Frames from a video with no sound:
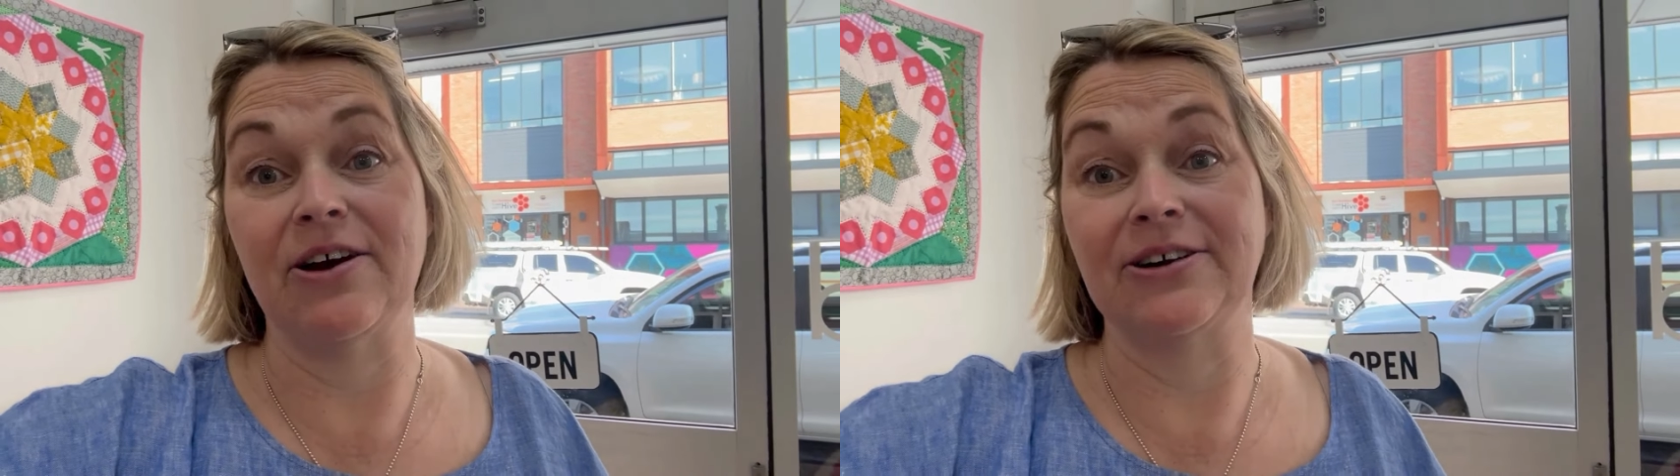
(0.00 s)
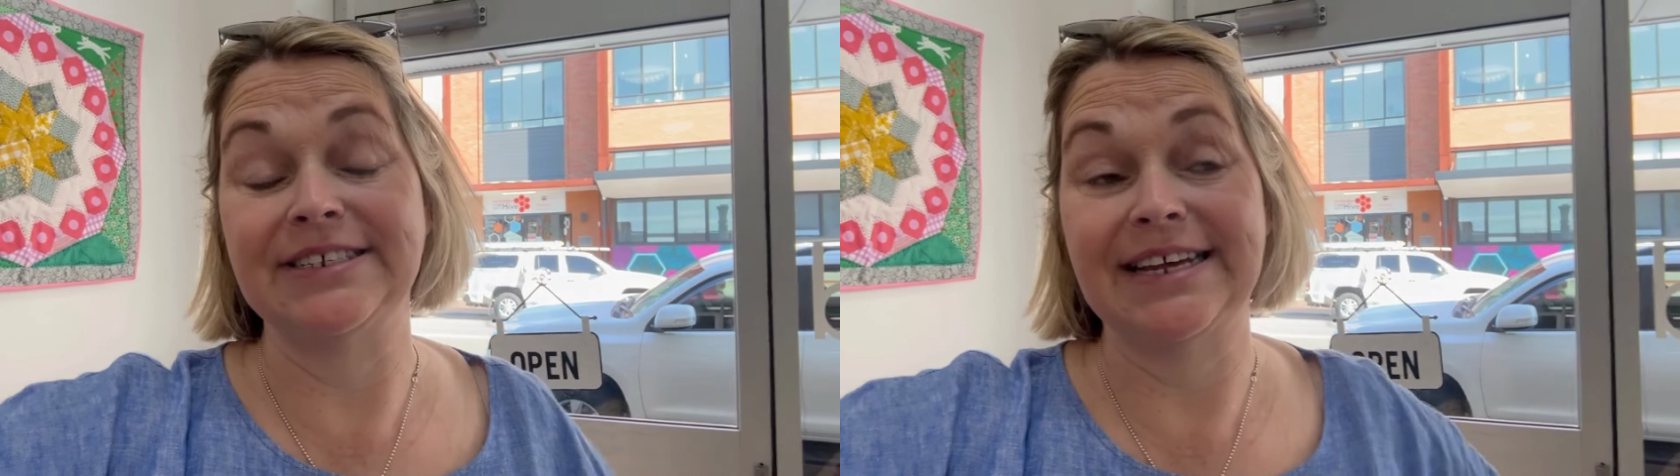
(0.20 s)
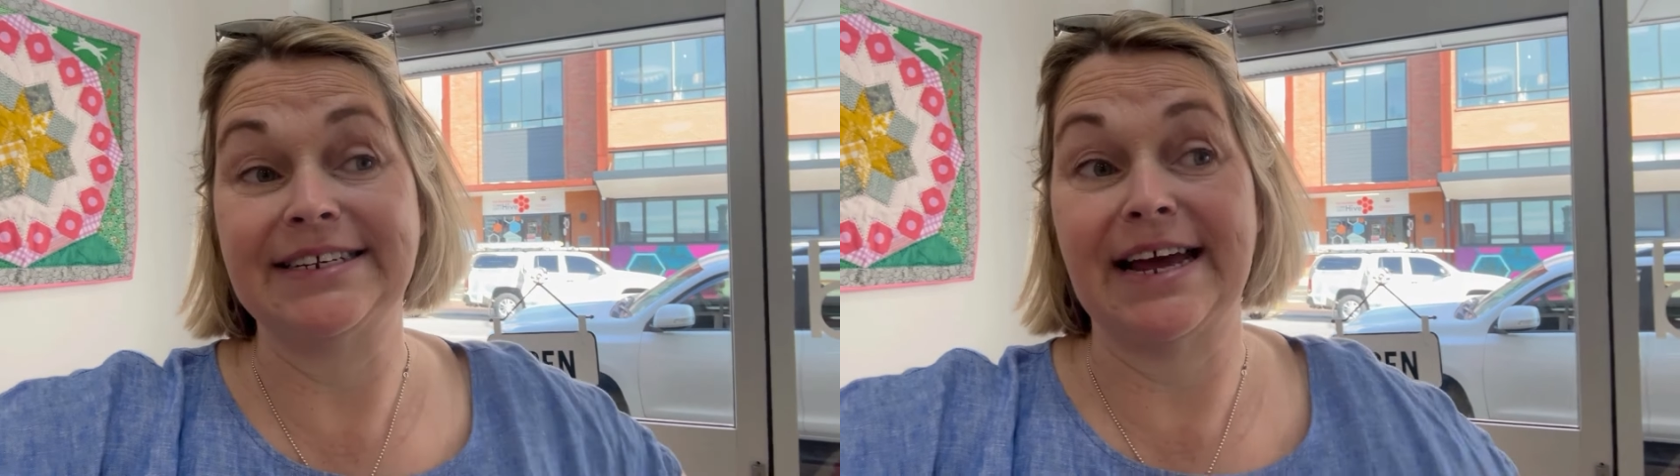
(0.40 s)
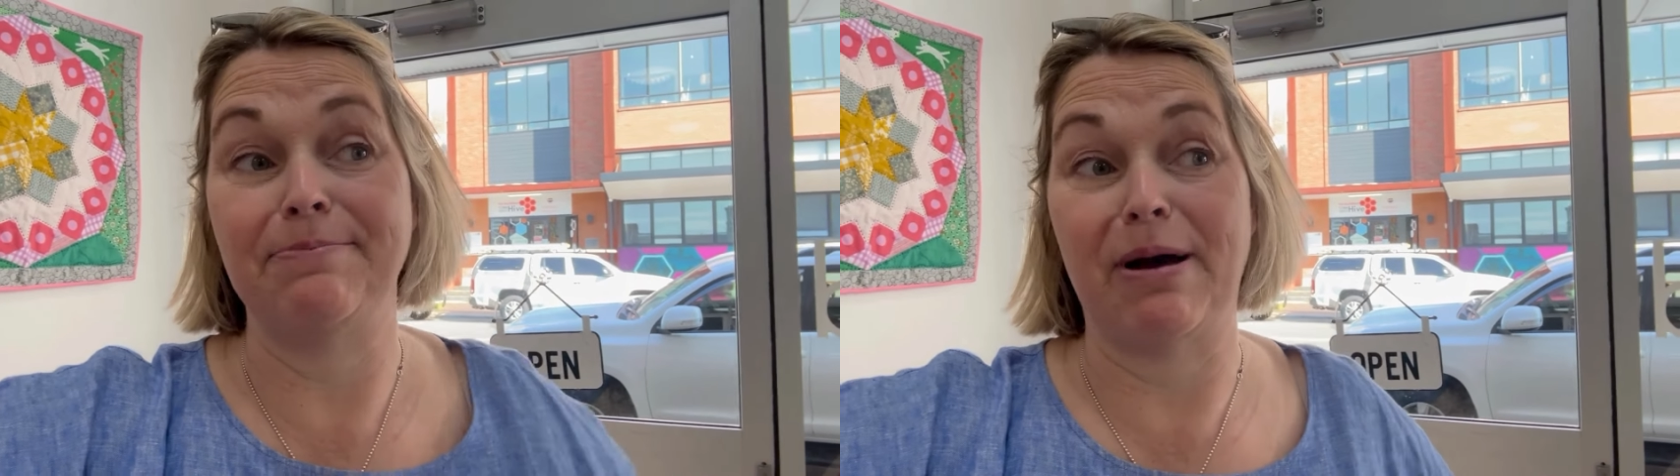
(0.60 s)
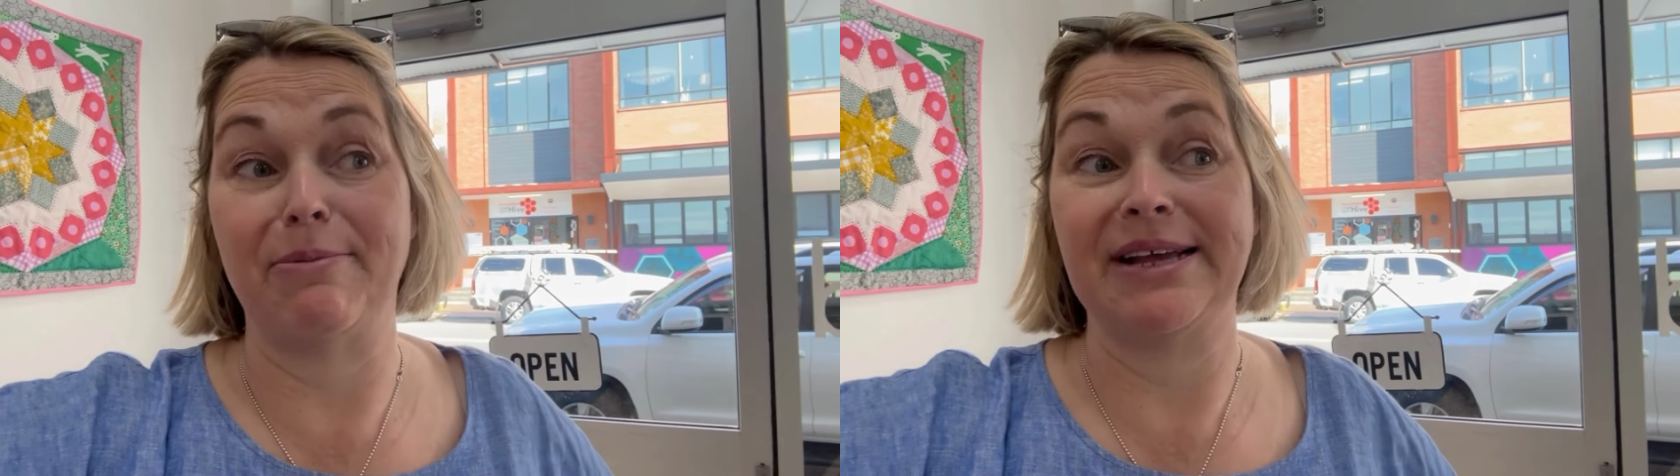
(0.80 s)
on a Saturday
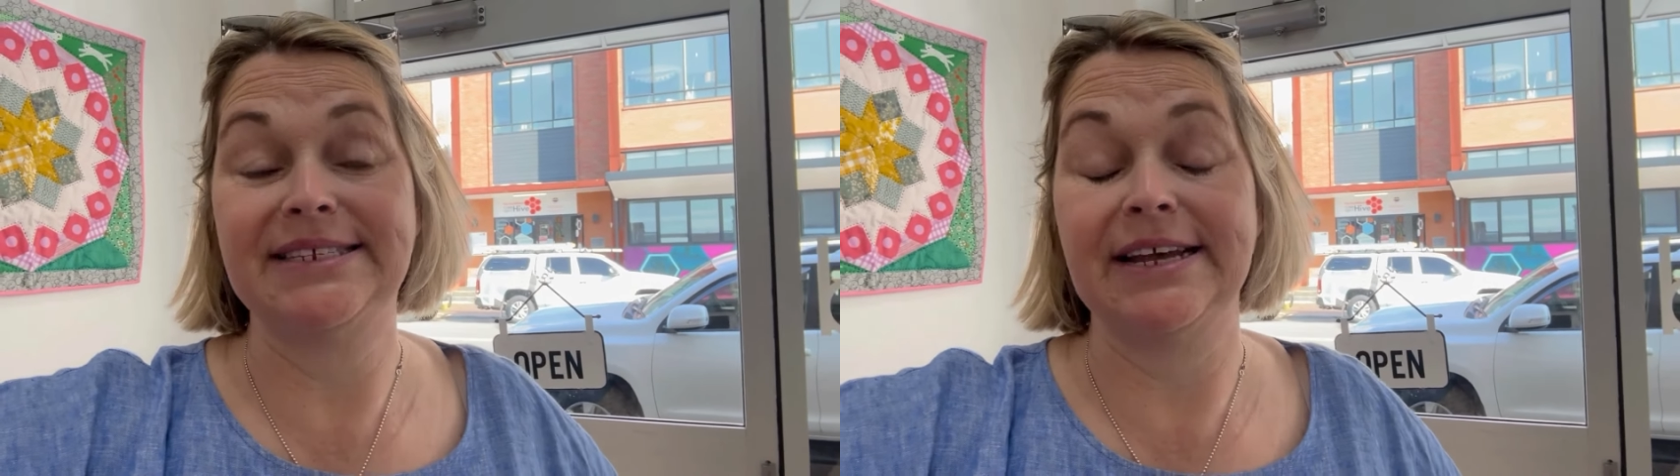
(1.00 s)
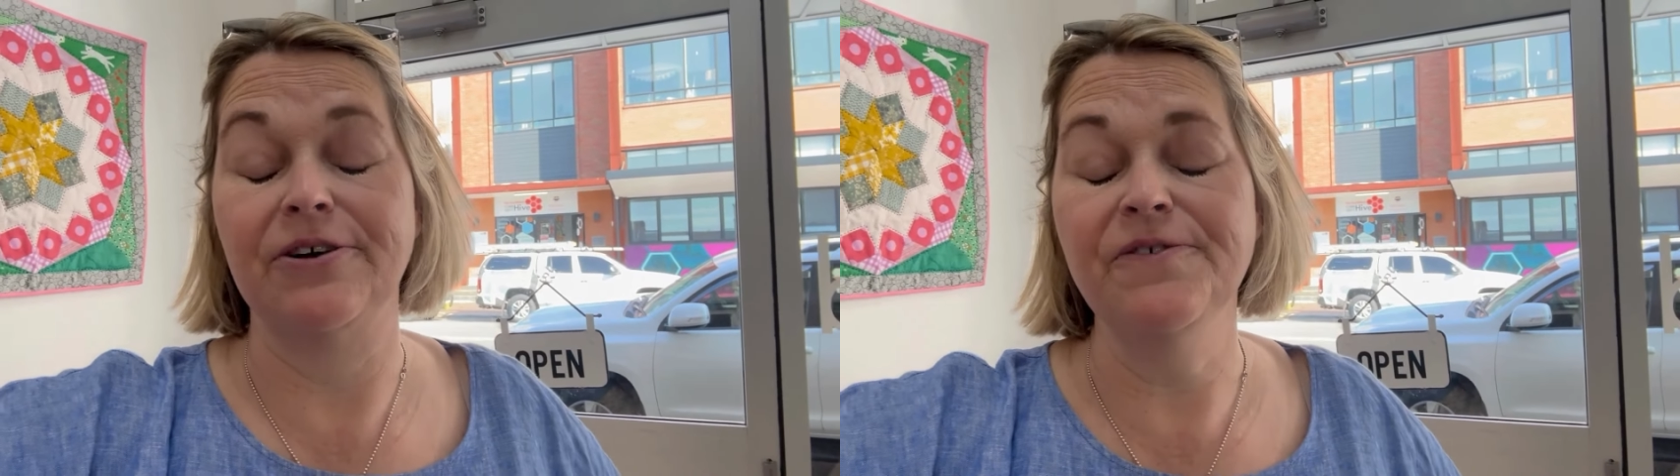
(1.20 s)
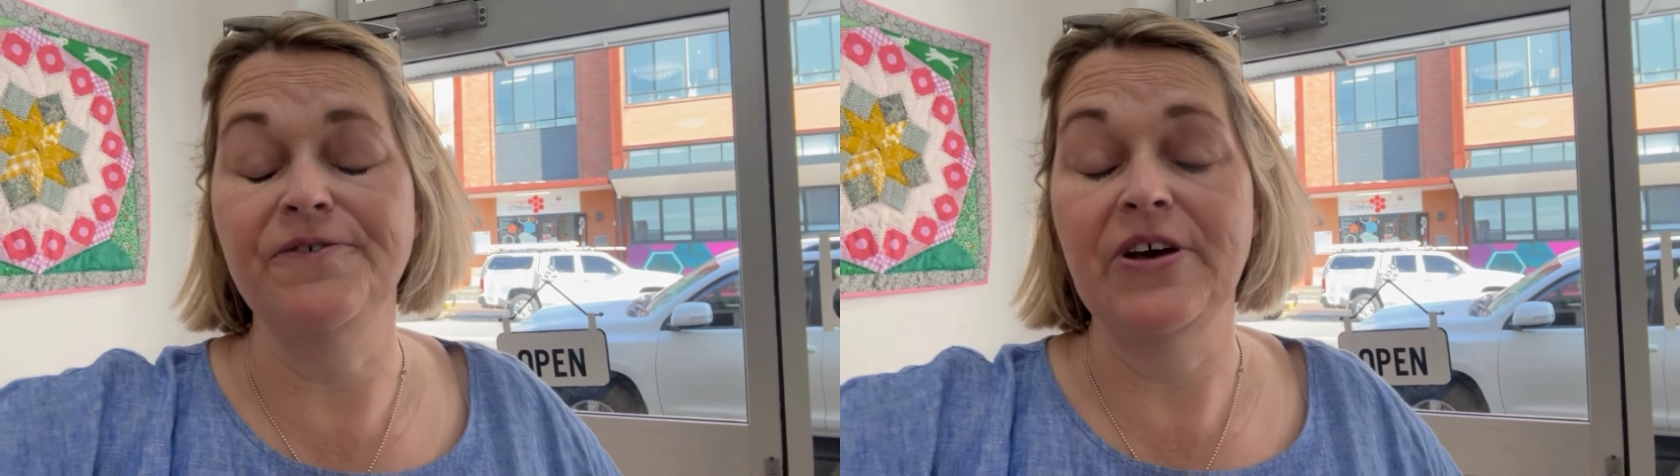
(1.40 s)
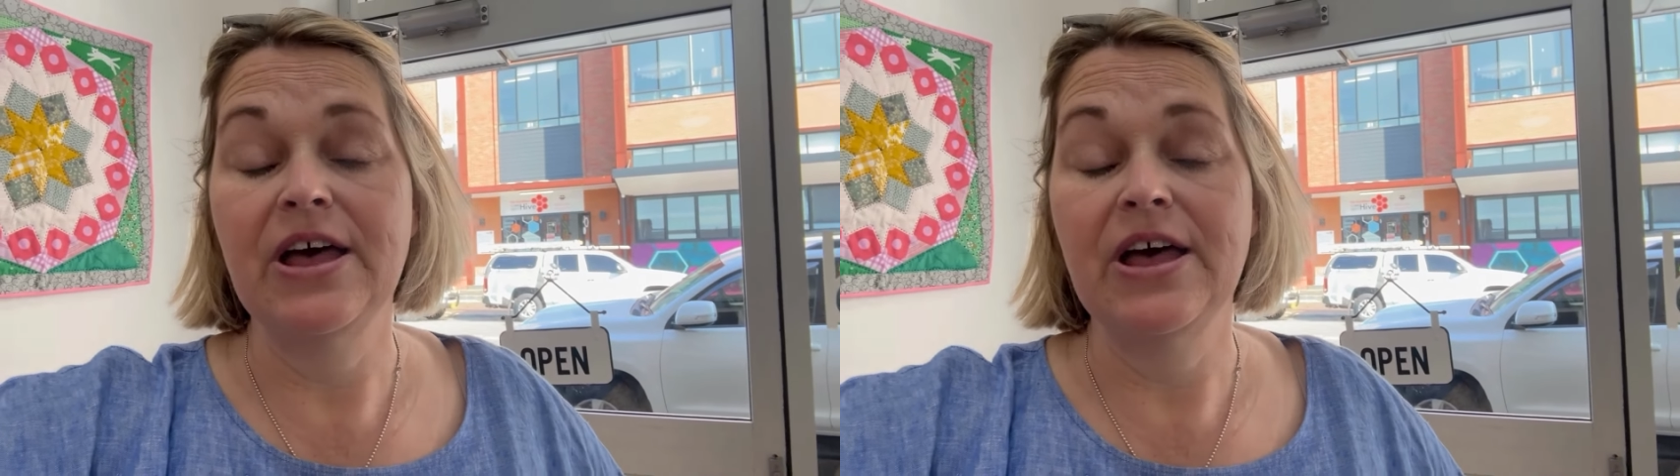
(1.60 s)
by myself.